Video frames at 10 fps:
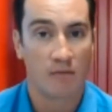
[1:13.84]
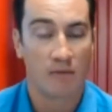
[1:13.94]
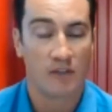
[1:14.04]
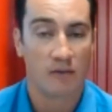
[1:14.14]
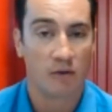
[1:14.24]

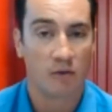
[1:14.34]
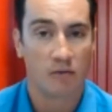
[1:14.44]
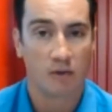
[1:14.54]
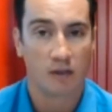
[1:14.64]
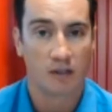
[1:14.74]
there's even
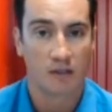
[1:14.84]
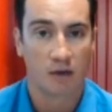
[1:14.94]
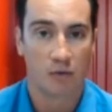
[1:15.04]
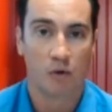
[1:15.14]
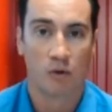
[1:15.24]

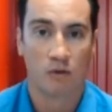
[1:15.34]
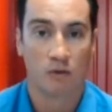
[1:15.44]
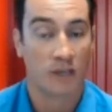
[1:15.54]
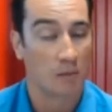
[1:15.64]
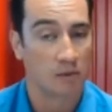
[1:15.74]
a rural,
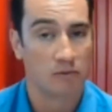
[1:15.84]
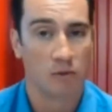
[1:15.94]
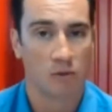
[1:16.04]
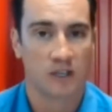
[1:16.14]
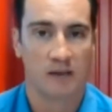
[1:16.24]
or a couple of
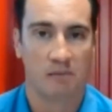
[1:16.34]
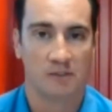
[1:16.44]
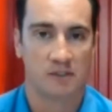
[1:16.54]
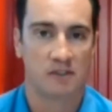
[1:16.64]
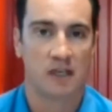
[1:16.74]
rural
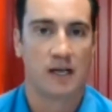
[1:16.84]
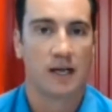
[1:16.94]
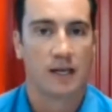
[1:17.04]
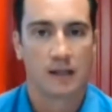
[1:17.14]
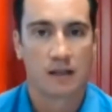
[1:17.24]
campuses.
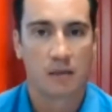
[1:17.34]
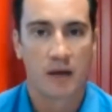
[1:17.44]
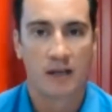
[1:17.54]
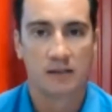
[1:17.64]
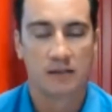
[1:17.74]
Think
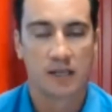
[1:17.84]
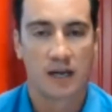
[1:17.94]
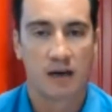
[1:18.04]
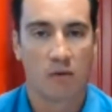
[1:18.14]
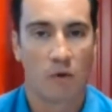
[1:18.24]
about
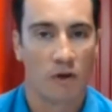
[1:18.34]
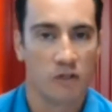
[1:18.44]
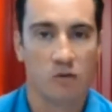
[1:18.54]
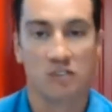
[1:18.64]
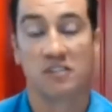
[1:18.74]
what
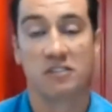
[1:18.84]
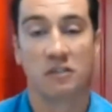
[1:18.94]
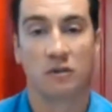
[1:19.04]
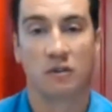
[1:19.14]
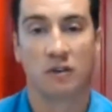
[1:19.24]
you as a
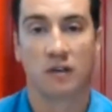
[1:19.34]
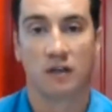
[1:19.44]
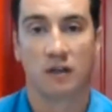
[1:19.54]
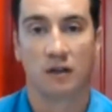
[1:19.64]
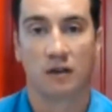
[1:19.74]
student,
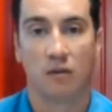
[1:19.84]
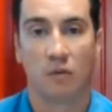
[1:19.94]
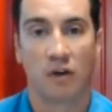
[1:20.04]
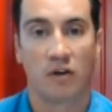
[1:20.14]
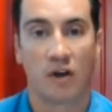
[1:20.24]

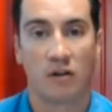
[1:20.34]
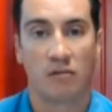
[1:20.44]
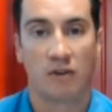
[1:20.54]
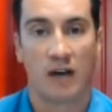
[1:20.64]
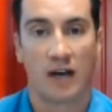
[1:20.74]
what kind
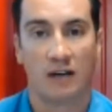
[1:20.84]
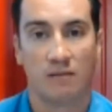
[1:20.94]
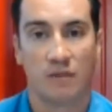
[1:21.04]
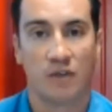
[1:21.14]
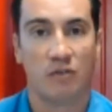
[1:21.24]
of
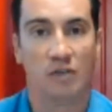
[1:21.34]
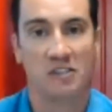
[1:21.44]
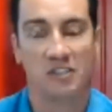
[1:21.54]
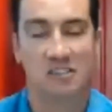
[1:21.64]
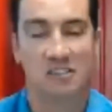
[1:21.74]

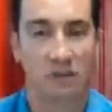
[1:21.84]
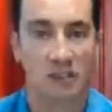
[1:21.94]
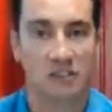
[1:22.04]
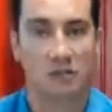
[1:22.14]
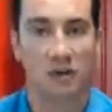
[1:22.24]
university
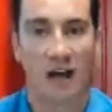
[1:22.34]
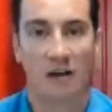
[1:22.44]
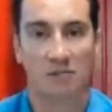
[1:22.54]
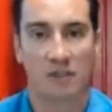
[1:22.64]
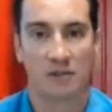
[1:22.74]
experience you are
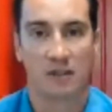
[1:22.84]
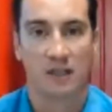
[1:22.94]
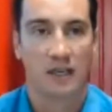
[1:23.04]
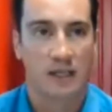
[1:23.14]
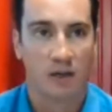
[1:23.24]
after.
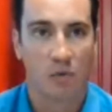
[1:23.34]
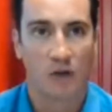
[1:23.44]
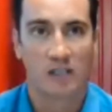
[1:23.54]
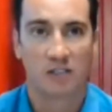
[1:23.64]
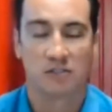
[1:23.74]
Here at
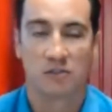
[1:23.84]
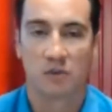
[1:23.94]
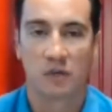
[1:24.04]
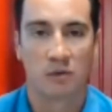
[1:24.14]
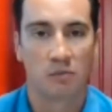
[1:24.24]
Waikato,
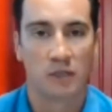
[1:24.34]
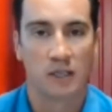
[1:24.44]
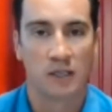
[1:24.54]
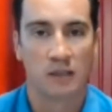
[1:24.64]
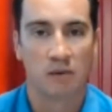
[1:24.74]
we would
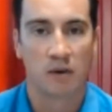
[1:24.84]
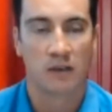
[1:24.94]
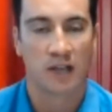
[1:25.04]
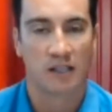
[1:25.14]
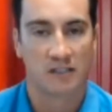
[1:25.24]
be what
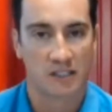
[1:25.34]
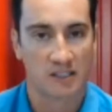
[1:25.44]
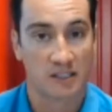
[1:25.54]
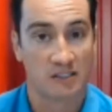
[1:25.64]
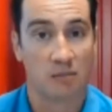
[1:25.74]
I'd class
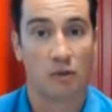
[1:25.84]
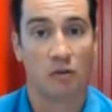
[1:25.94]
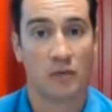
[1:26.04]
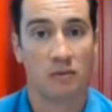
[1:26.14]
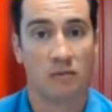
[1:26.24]
as a
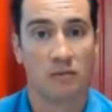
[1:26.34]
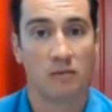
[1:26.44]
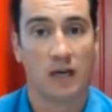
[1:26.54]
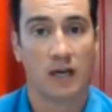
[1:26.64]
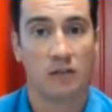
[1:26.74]
suburban
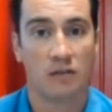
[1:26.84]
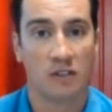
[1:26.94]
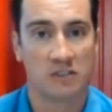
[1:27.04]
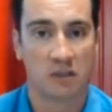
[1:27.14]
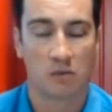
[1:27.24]

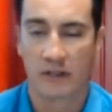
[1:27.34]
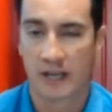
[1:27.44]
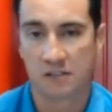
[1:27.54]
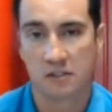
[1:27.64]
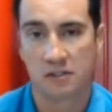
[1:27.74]
university. We're on the
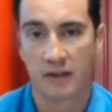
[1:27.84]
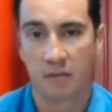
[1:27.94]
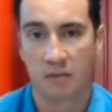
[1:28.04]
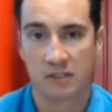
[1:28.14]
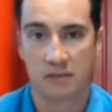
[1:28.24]
outskirts of
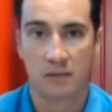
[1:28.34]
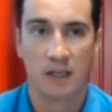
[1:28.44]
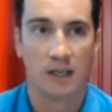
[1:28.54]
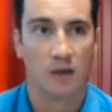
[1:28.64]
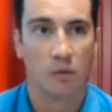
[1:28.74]
Hamilton,
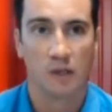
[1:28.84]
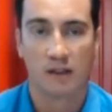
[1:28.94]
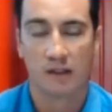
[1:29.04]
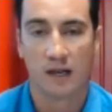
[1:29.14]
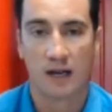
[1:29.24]
with